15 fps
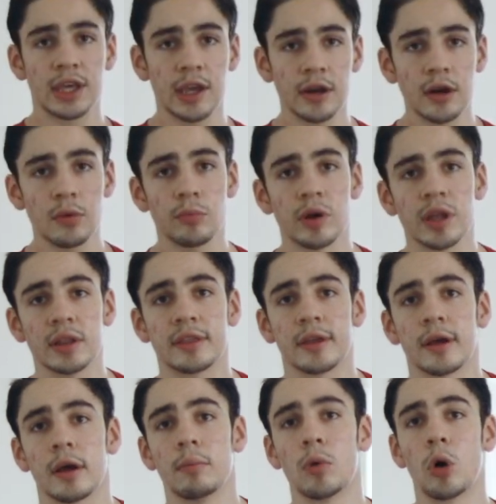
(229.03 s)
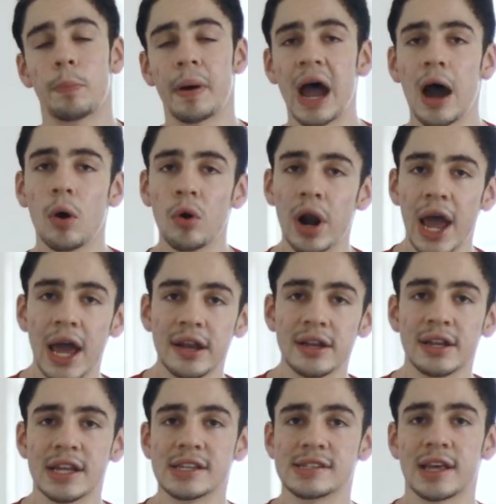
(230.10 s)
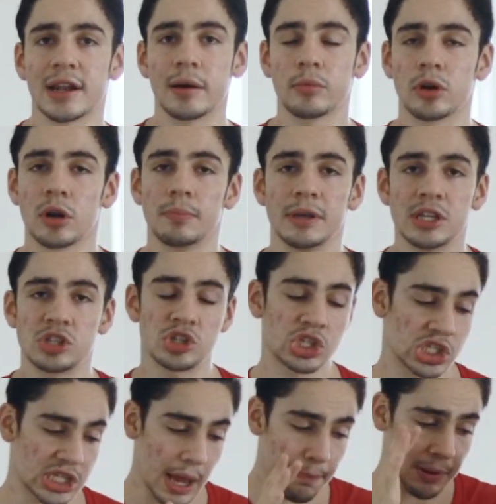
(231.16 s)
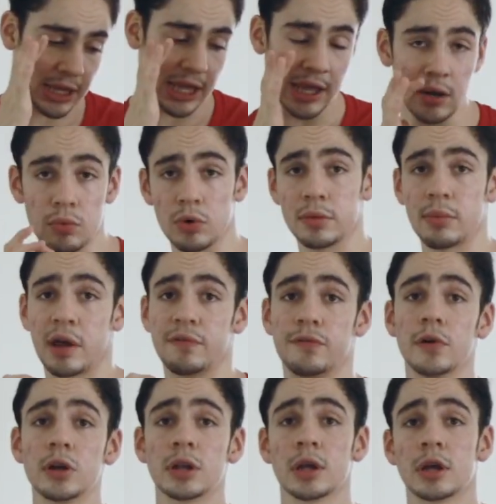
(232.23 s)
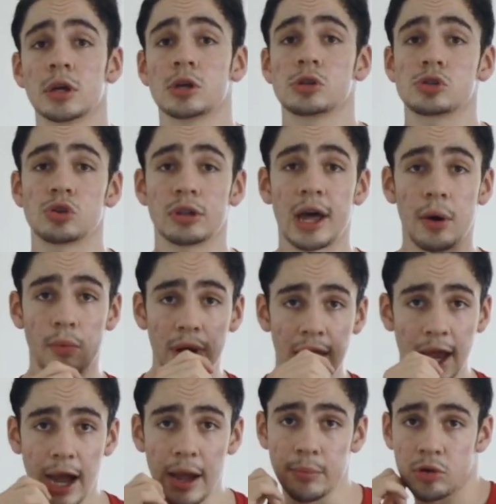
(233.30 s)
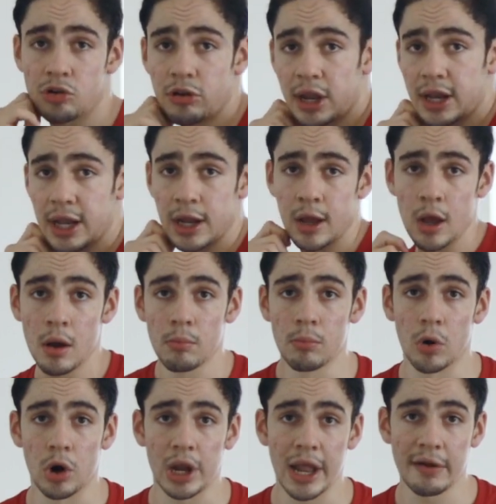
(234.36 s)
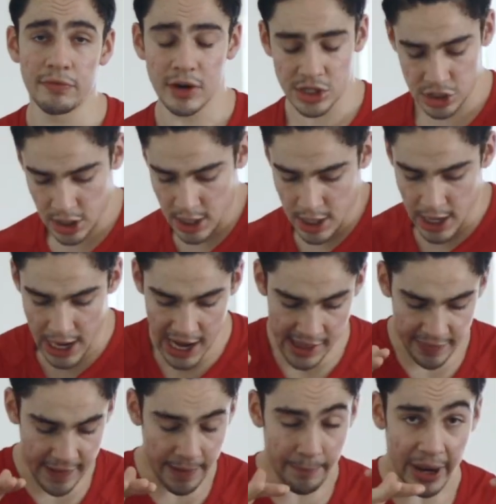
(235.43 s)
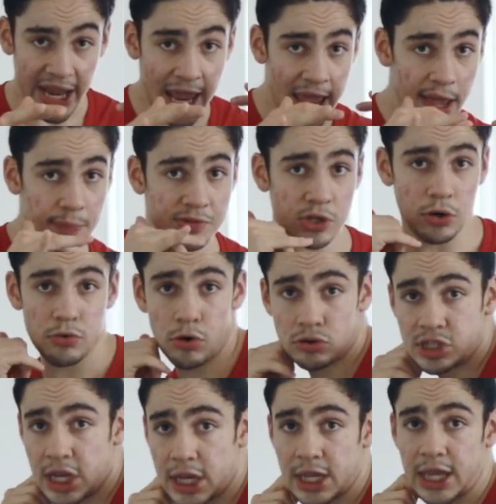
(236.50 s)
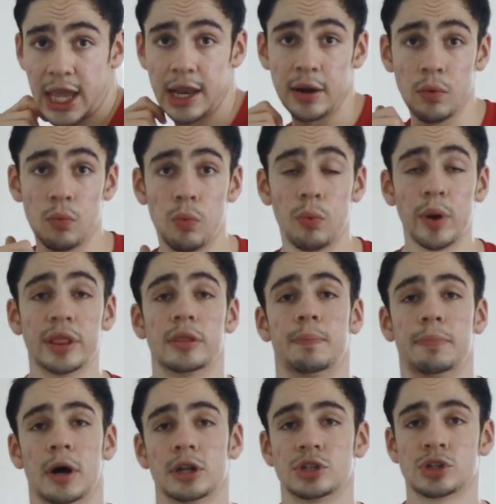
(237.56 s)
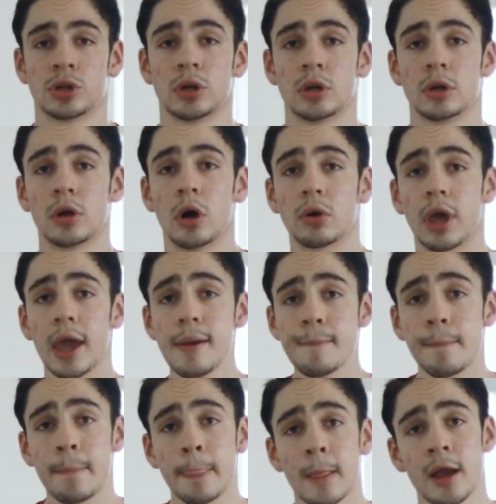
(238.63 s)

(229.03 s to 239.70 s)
here with more power added is that I'm going to be stepping in with my foot, so that way I'm creating more leverage and that my hips are rotating in with the punch, okay?